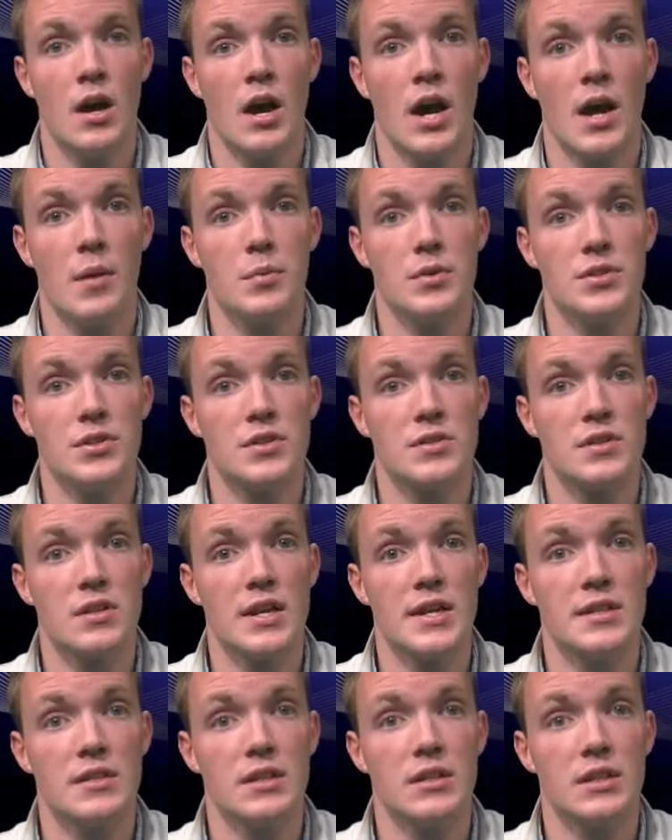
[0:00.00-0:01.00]
I would just
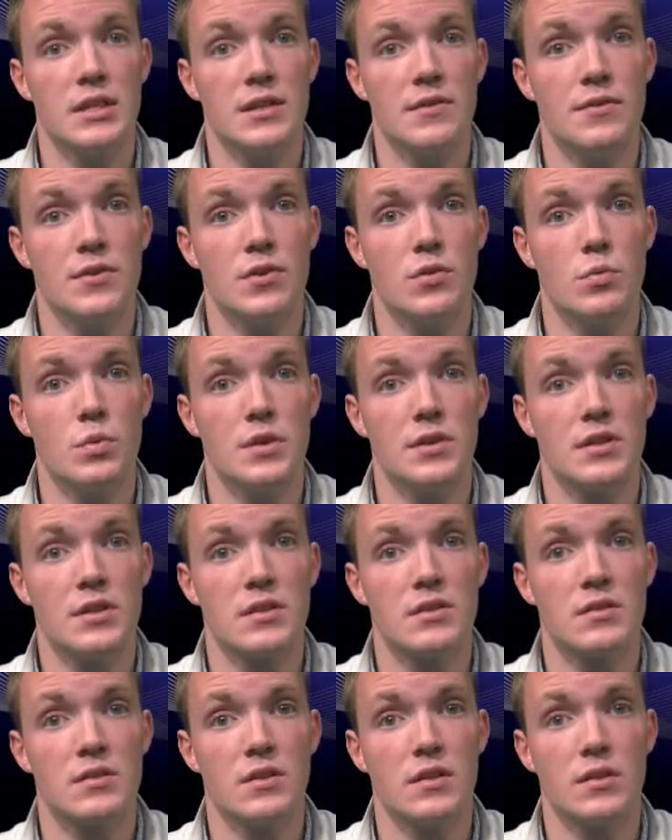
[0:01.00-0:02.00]
like to leave you with
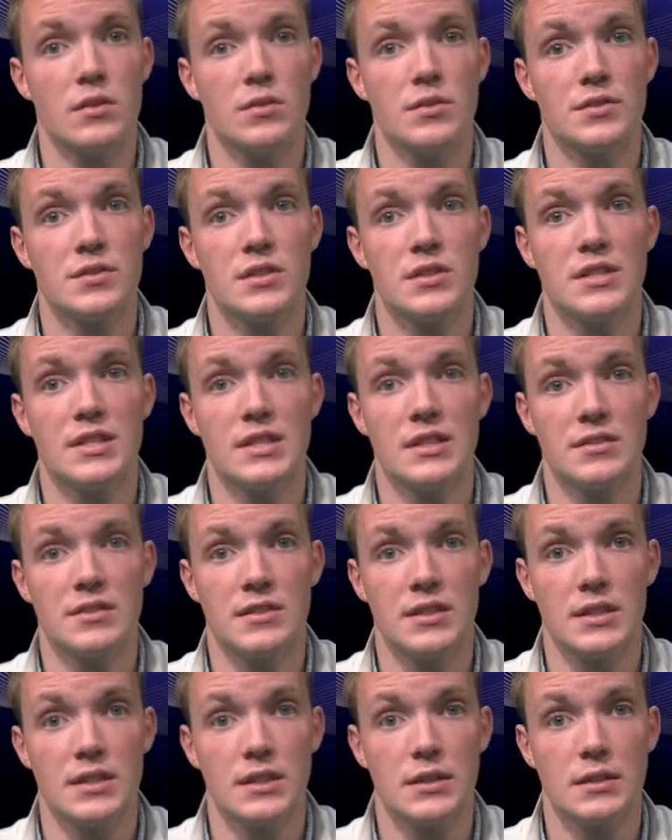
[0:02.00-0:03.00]
this little
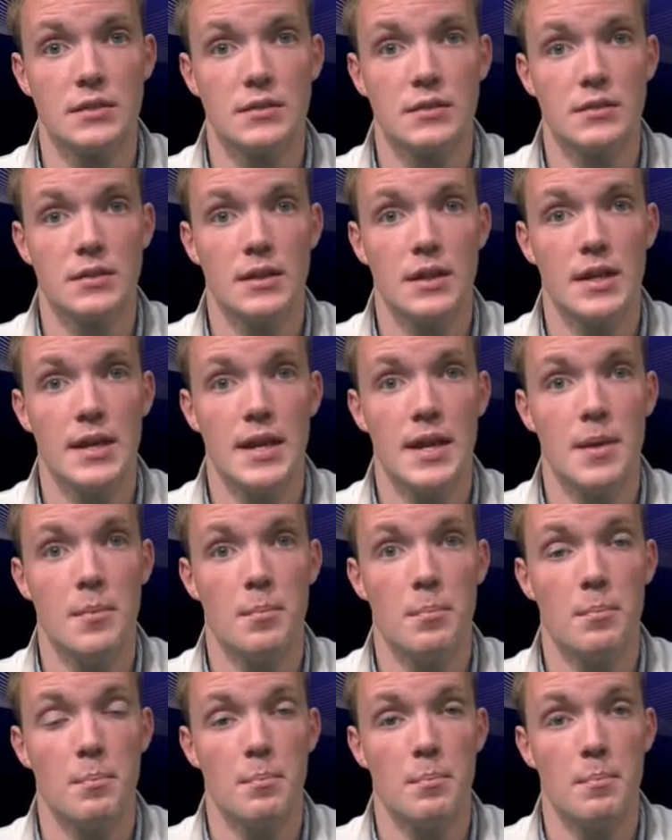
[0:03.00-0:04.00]
statistic
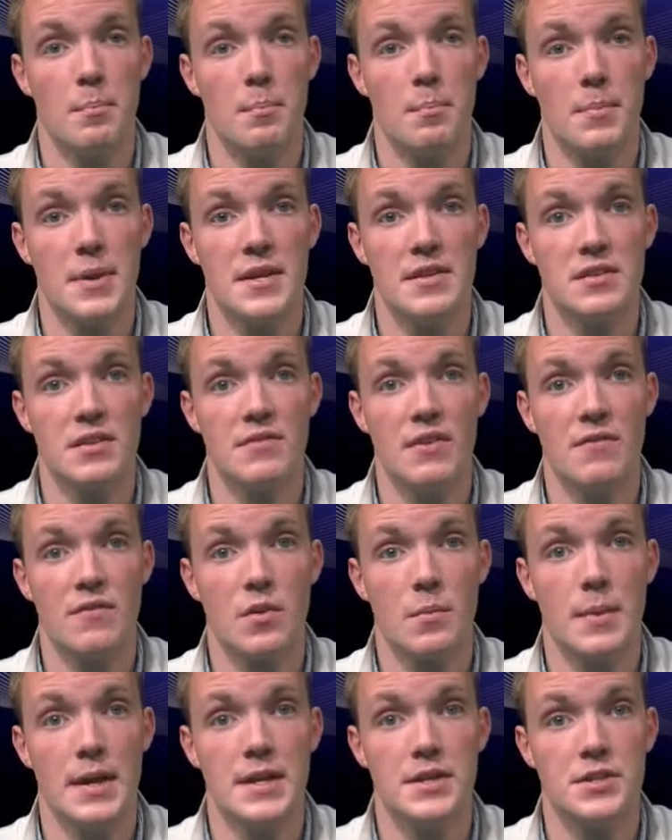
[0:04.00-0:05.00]
and piece of
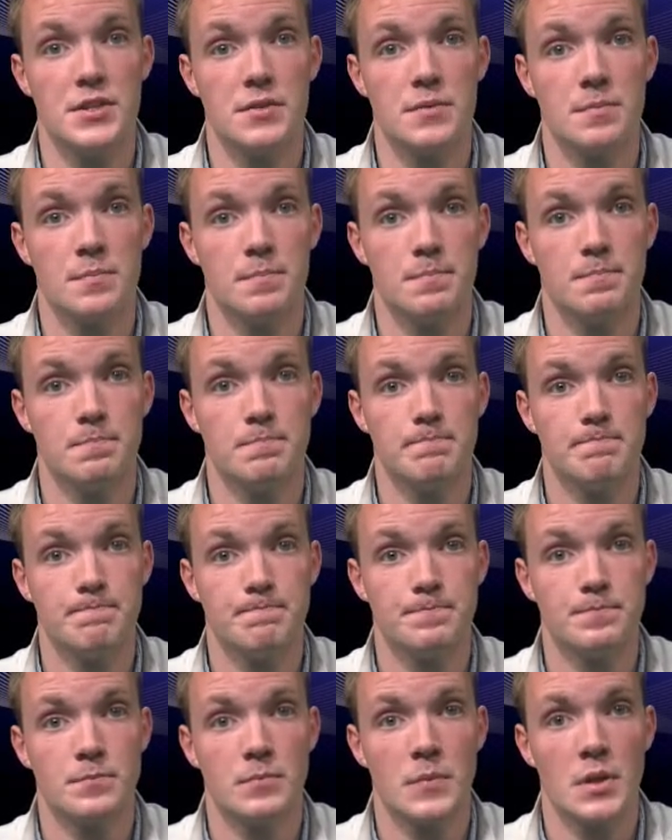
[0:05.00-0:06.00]
information.
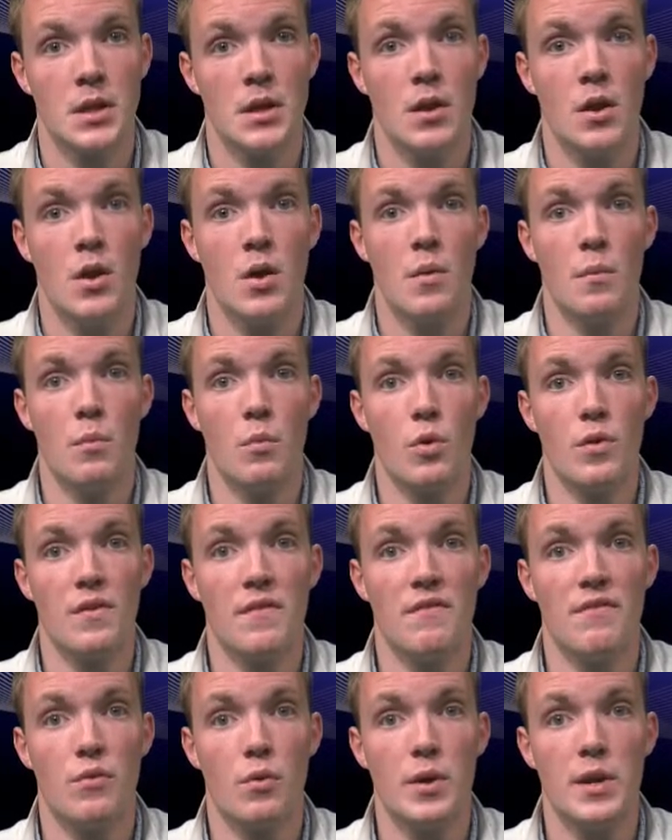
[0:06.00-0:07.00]
More than
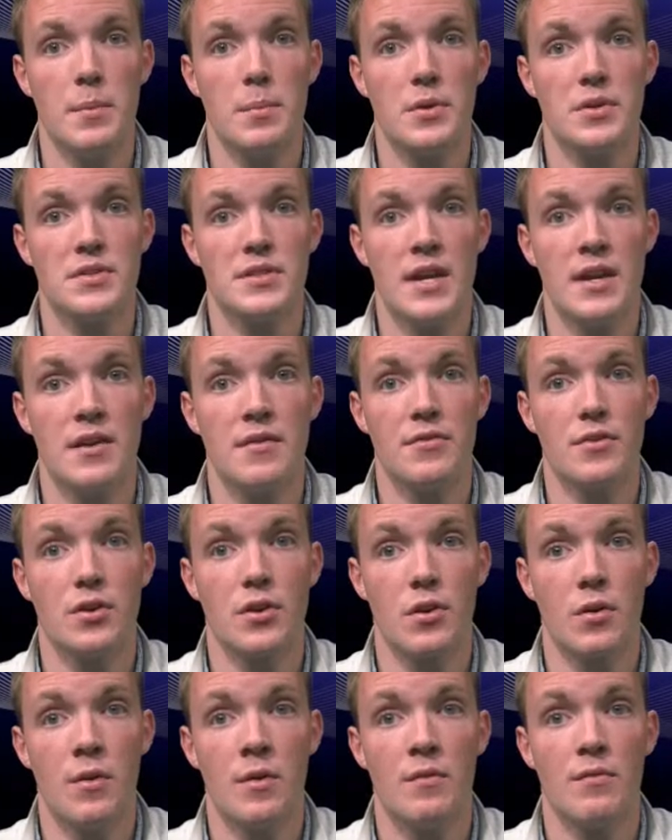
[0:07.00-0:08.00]
40% of
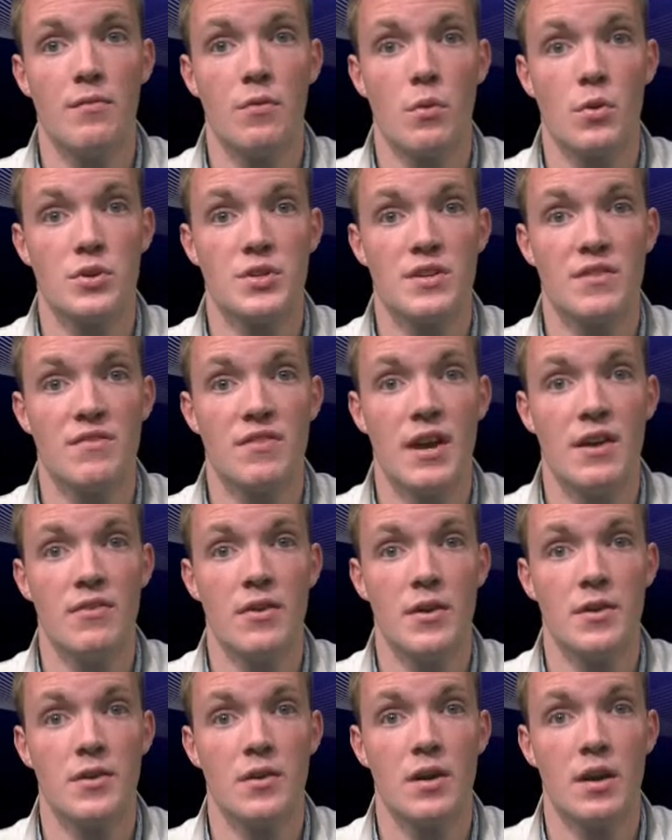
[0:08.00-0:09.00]
current Fortune
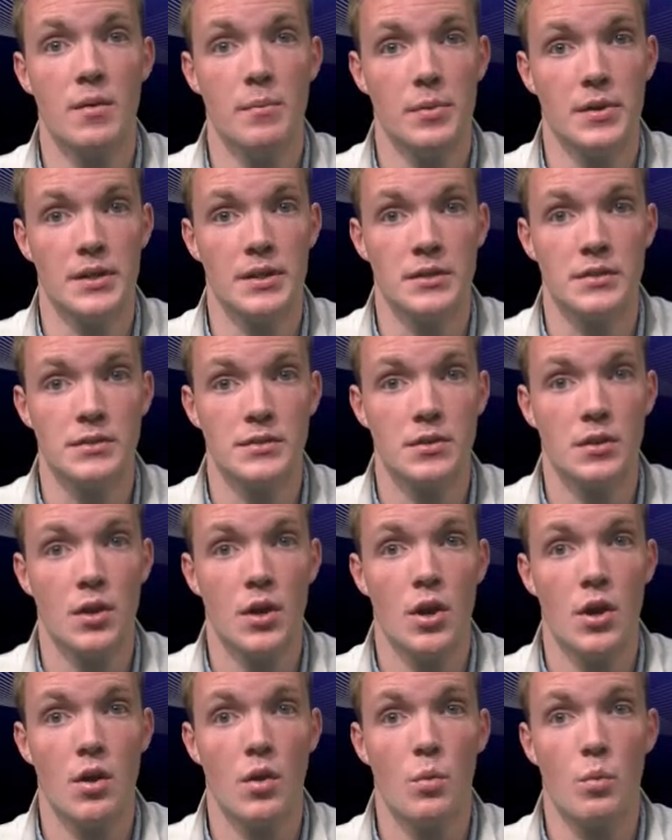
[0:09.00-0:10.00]
500 companies
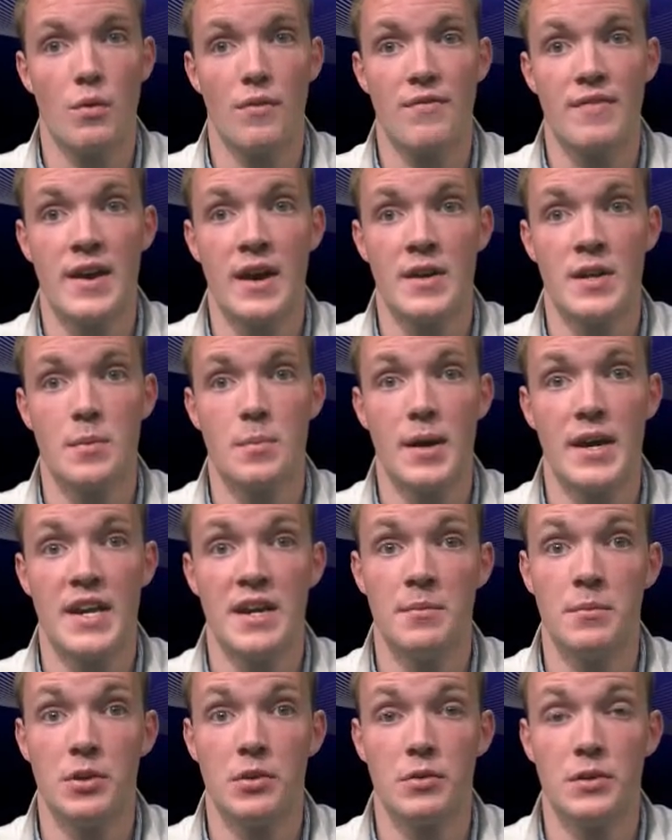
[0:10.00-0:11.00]
were founded by
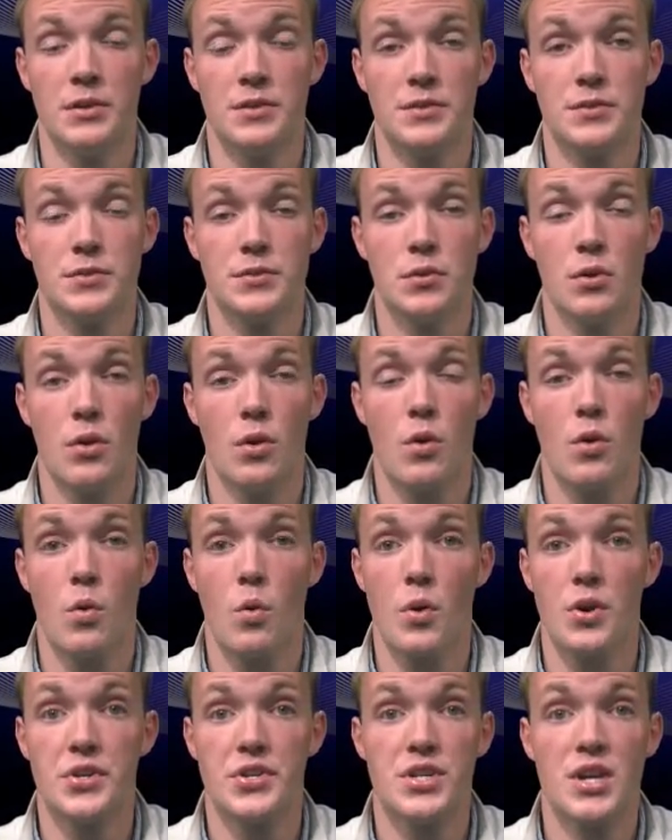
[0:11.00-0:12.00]
immigrants
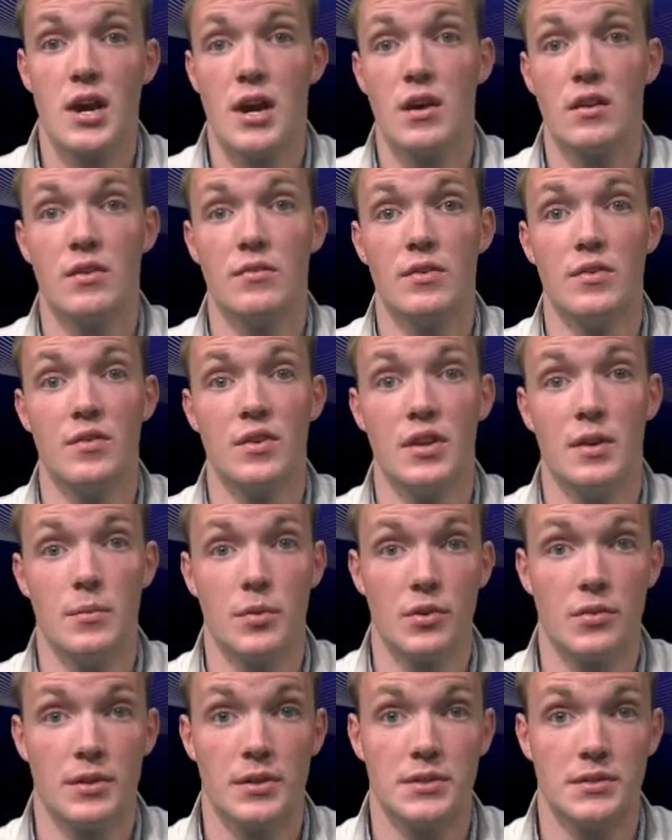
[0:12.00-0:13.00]
or a child of an
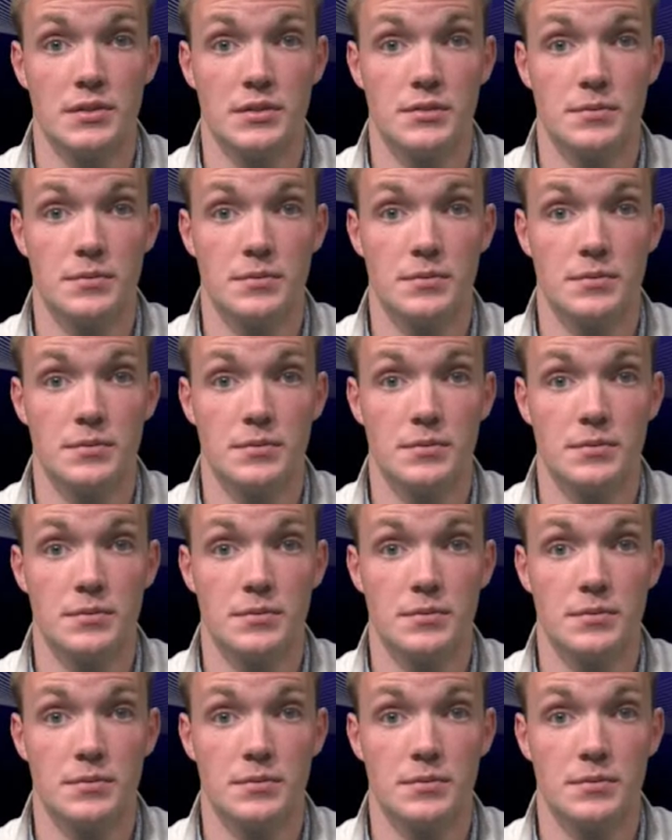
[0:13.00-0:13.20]
immigrant.